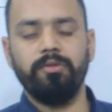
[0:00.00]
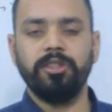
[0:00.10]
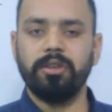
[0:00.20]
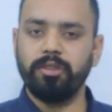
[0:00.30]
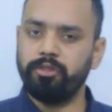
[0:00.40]

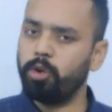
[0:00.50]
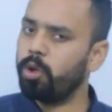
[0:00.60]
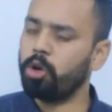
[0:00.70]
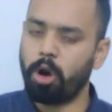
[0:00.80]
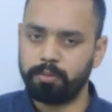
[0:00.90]
which of the
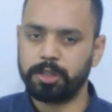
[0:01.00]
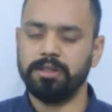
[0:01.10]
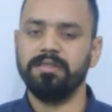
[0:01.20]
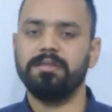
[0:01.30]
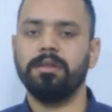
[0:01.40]
following
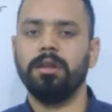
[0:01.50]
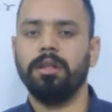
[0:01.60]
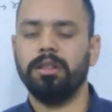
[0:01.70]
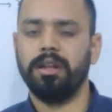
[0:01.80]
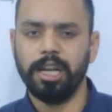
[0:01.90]
options
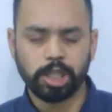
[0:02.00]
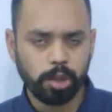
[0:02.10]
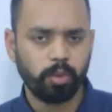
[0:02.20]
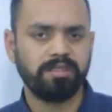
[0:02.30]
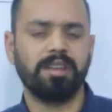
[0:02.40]
the
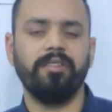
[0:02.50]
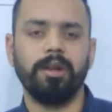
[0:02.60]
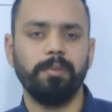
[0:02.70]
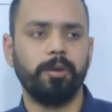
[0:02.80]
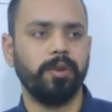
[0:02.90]
relation was
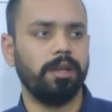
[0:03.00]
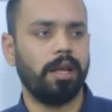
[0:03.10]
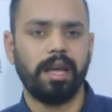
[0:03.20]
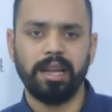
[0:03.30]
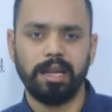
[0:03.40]
given
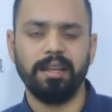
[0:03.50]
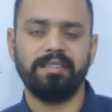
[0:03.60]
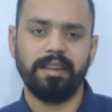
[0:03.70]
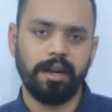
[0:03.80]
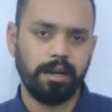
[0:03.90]
between NA,
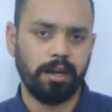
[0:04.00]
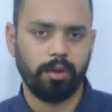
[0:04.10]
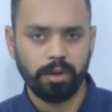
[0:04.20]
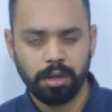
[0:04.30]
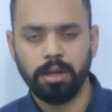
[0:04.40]
Z and
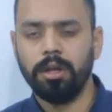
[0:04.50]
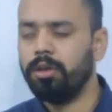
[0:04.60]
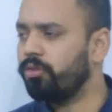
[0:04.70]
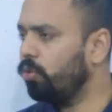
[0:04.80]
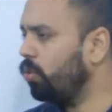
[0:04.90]
all.
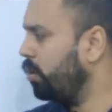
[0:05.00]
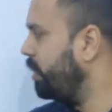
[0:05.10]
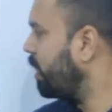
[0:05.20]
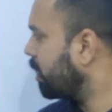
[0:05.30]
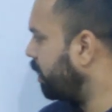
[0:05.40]
So
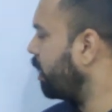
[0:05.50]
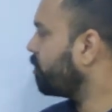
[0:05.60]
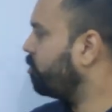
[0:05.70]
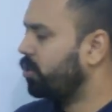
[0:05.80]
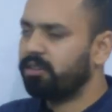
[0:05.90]
they are
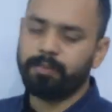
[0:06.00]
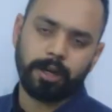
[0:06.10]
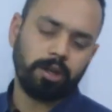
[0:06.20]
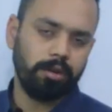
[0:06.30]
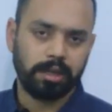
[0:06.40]
correct for this
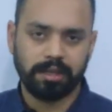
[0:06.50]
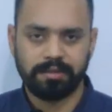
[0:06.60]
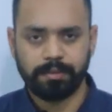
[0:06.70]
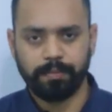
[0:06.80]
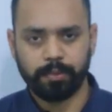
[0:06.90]
particular
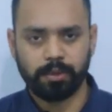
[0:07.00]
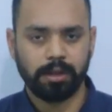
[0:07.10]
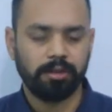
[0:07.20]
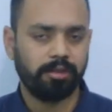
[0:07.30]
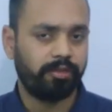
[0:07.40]
case.
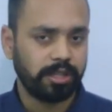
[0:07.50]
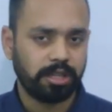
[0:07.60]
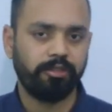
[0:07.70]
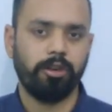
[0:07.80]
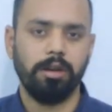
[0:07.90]
So
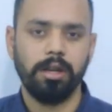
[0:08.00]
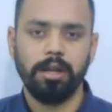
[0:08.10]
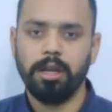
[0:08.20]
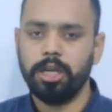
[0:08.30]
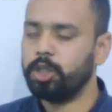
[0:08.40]
first of
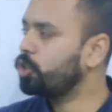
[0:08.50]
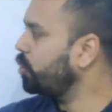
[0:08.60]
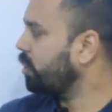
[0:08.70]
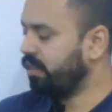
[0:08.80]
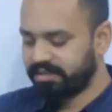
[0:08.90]
all, you
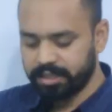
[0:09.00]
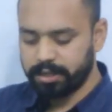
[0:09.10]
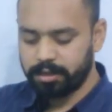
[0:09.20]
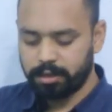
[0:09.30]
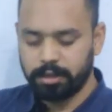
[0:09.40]
should
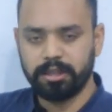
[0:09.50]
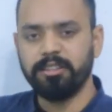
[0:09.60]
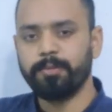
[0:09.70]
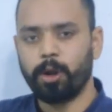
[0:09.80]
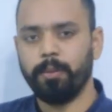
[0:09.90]
consider
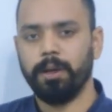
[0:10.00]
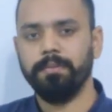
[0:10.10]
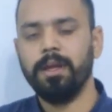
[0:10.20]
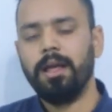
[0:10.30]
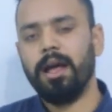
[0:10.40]
this
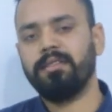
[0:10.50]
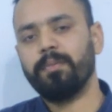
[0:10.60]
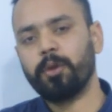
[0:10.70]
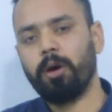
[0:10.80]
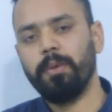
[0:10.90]
problem as
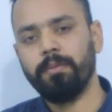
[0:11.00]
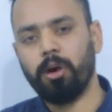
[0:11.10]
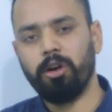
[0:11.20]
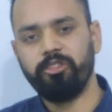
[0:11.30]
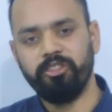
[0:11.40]
a problem
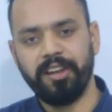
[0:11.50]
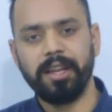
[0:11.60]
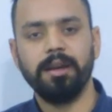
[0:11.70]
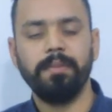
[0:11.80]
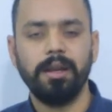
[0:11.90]
of
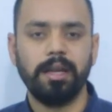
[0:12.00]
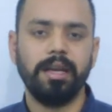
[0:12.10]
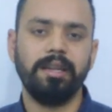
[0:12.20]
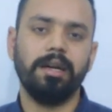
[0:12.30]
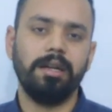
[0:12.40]
variable
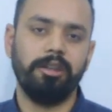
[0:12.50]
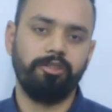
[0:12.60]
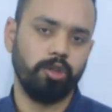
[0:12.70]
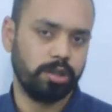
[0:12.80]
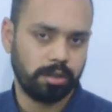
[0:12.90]
area
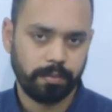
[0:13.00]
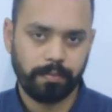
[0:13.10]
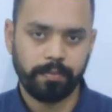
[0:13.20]
diffusion.